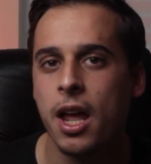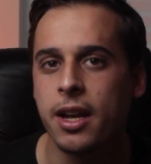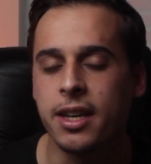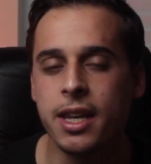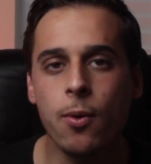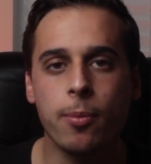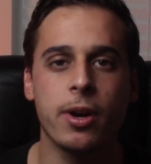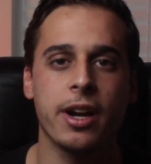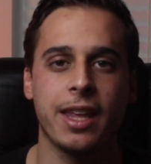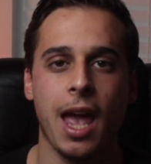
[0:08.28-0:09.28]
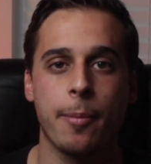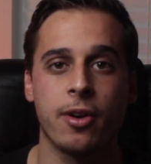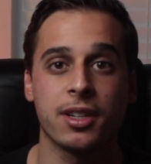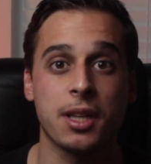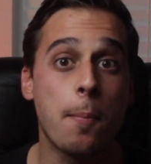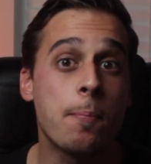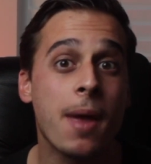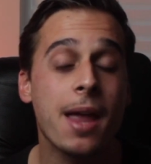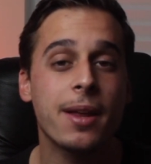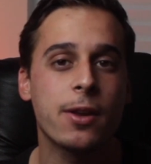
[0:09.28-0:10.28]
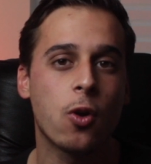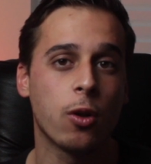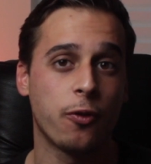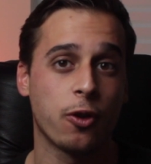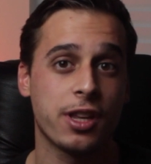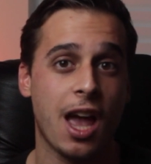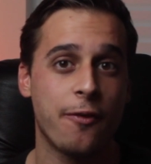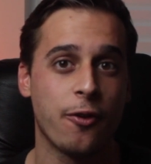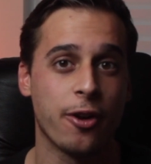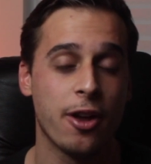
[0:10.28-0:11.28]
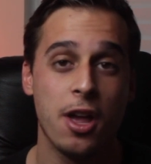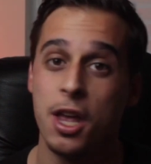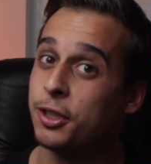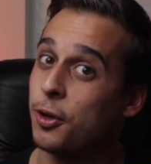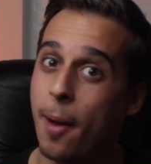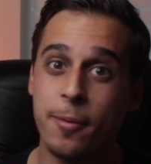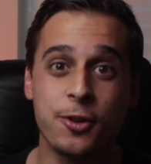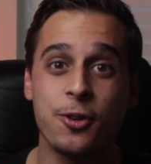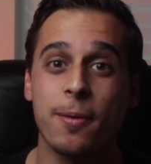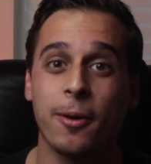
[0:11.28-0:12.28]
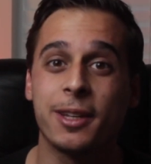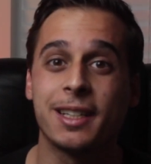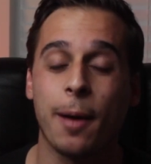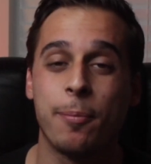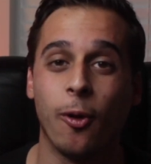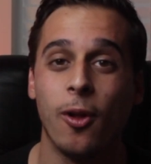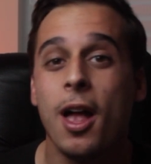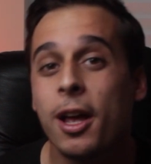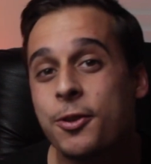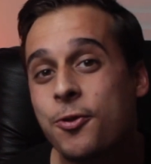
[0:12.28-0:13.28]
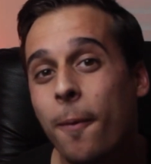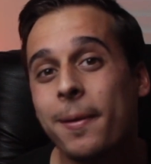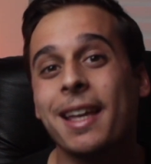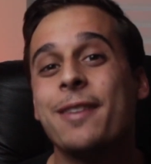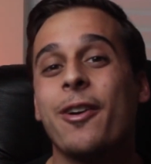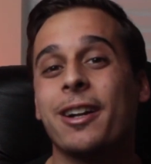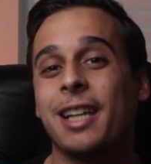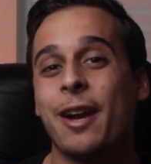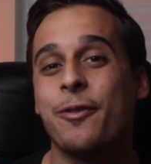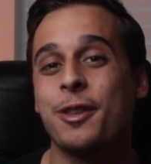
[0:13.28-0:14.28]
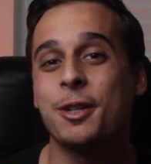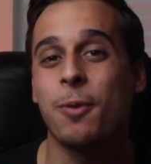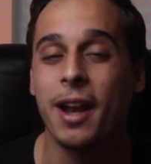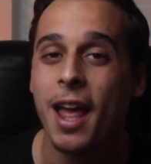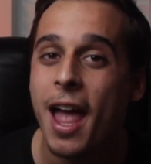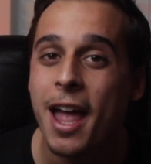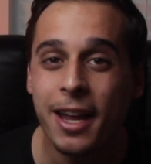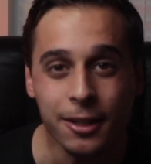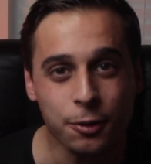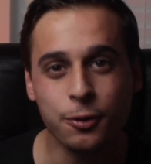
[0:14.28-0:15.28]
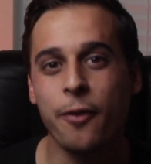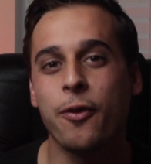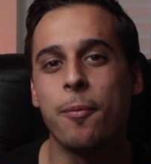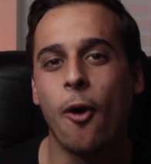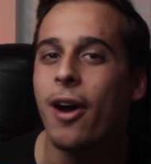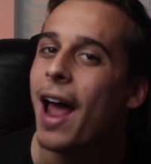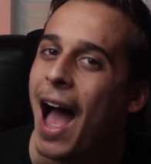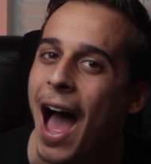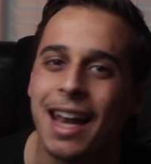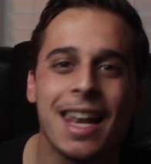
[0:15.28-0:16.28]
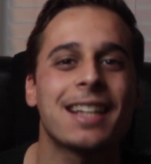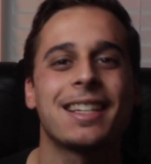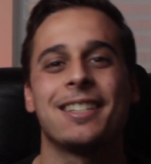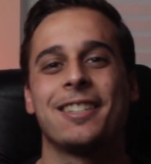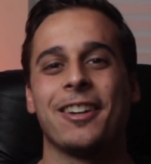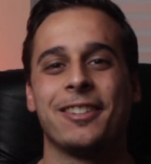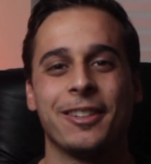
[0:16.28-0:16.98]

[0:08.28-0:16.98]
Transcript: new upgraded cameras, maybe a new color for the iPhone. So I'm not sure about this, Apple. Drop a like if you're excited for this one, hit subscribe for more, and let's get started.